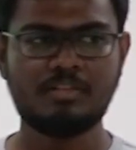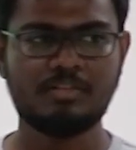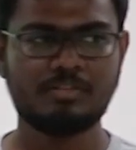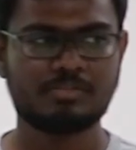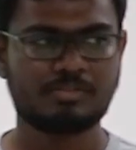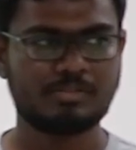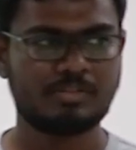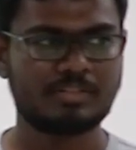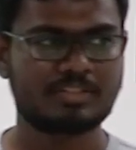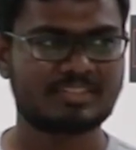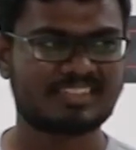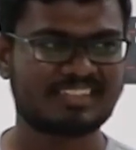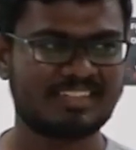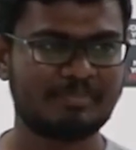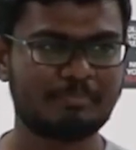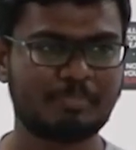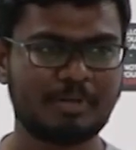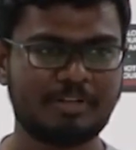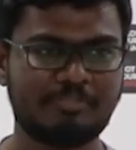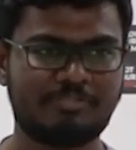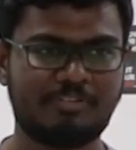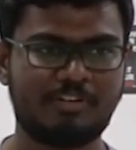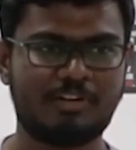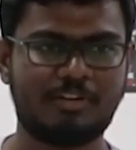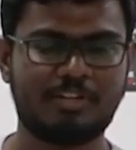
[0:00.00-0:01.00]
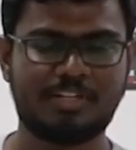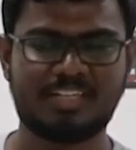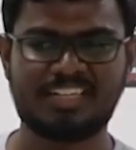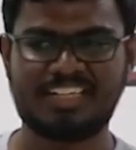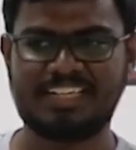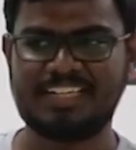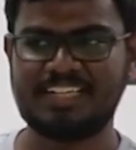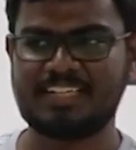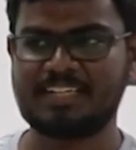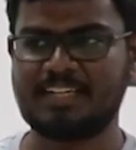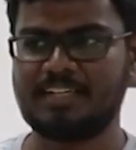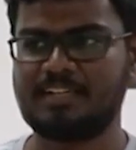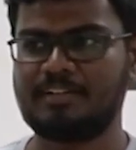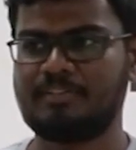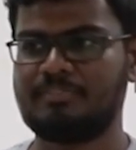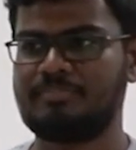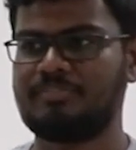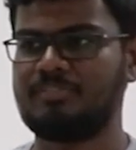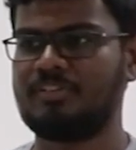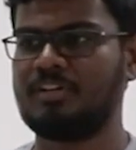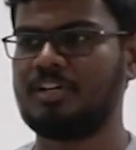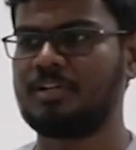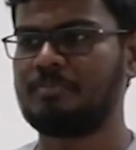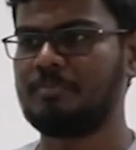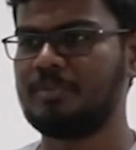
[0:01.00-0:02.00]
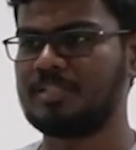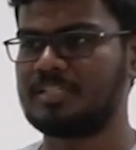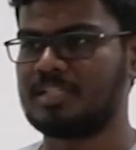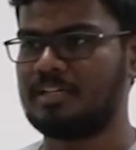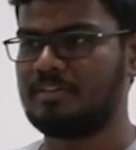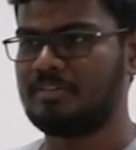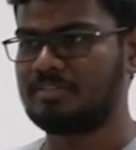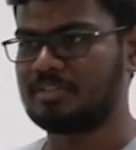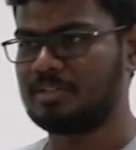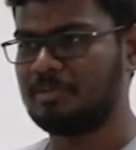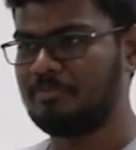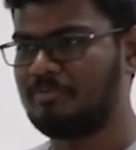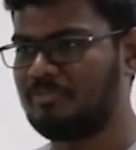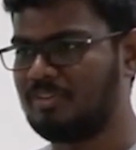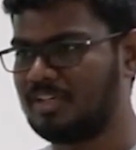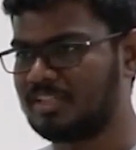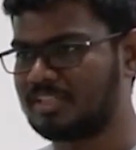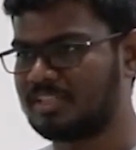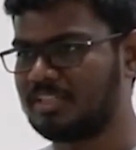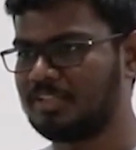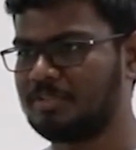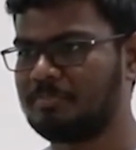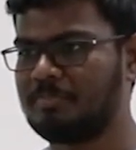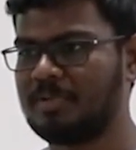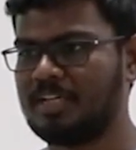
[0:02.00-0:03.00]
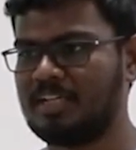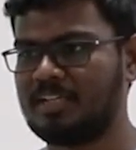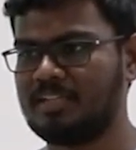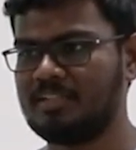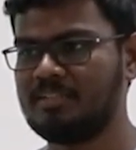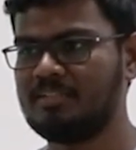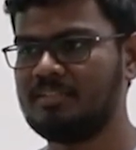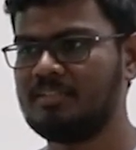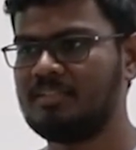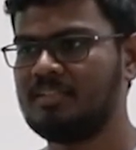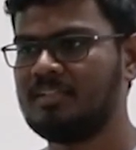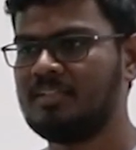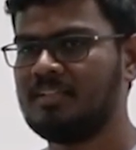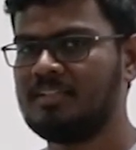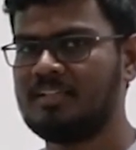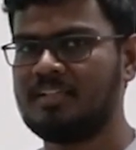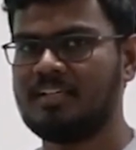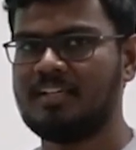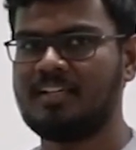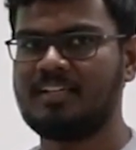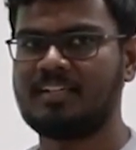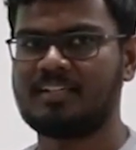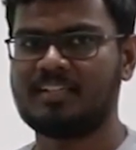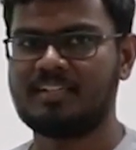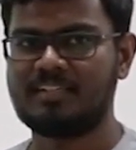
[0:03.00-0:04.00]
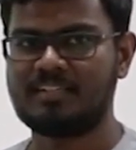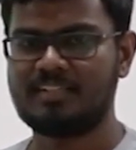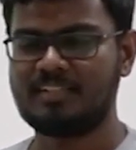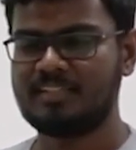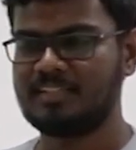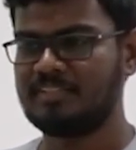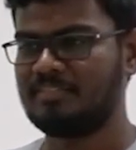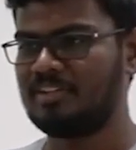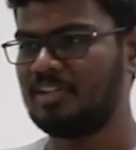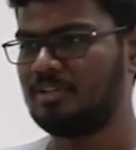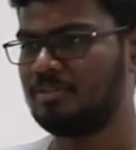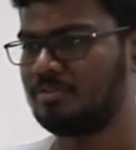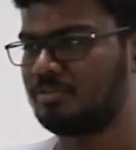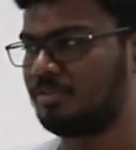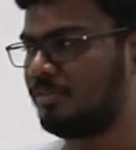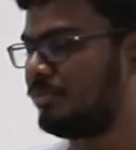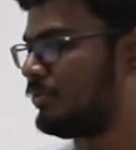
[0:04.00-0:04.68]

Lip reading: So it's simply following any kind of normal JavaScript functions pattern and rendering the values